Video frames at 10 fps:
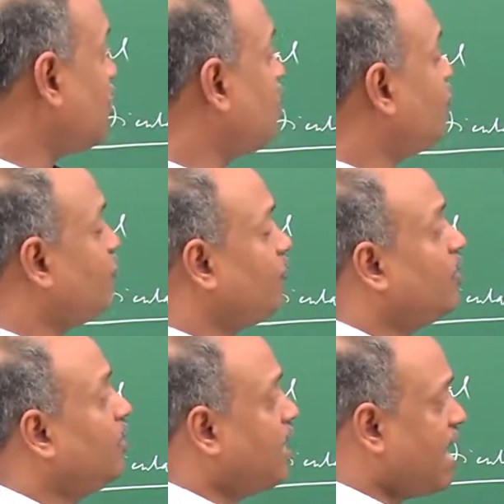of
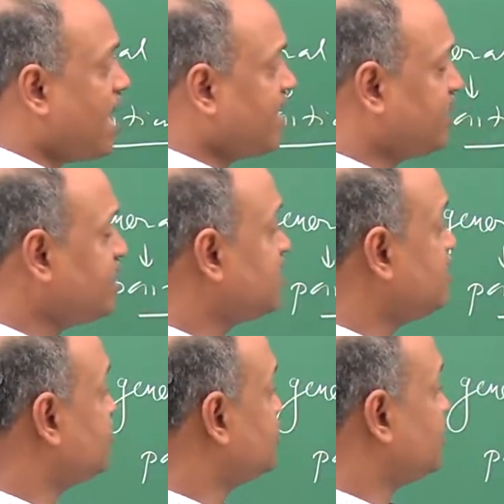AI
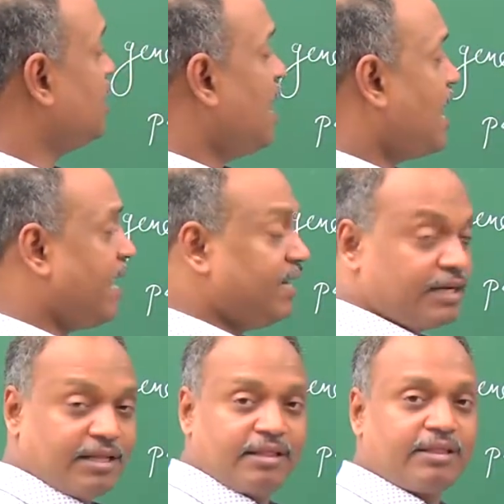systems,
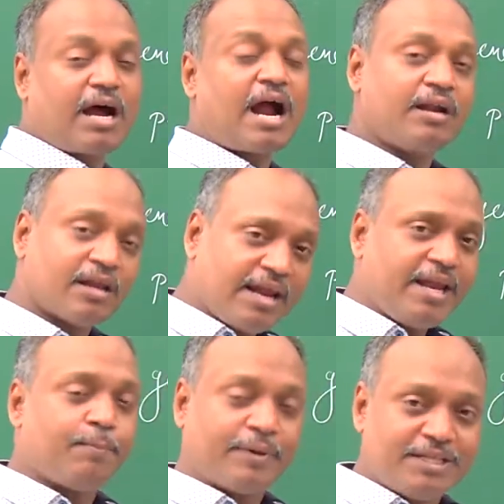and the
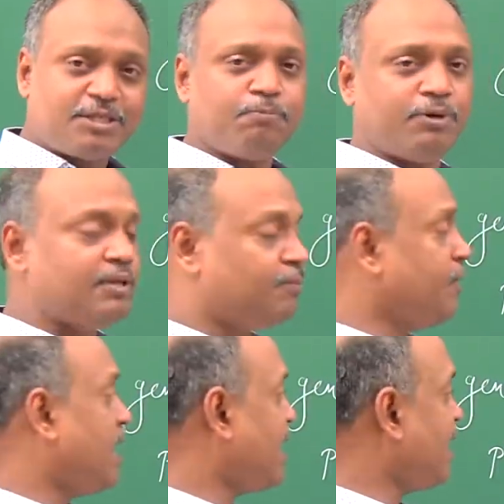underlying principle
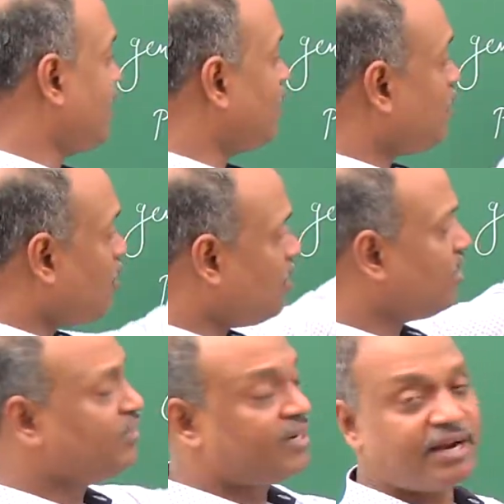behind
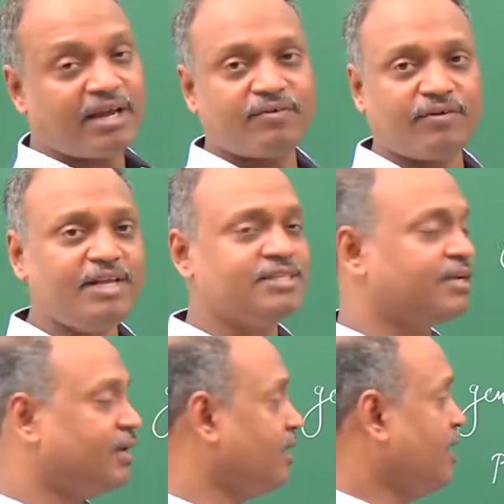all of the deductive
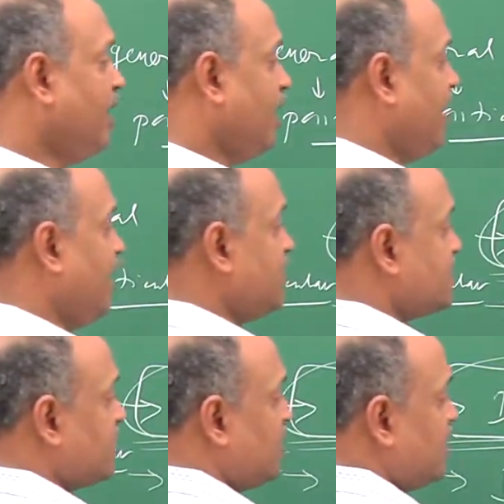reasoning
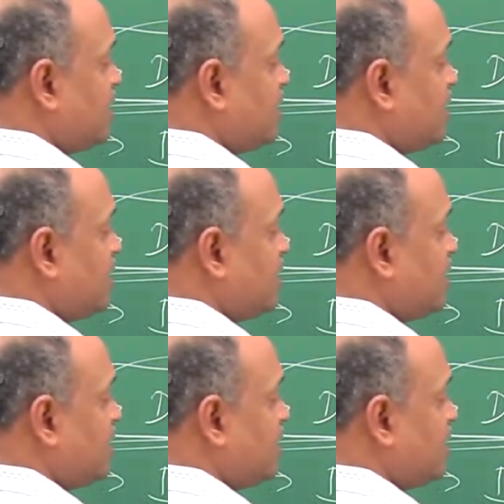is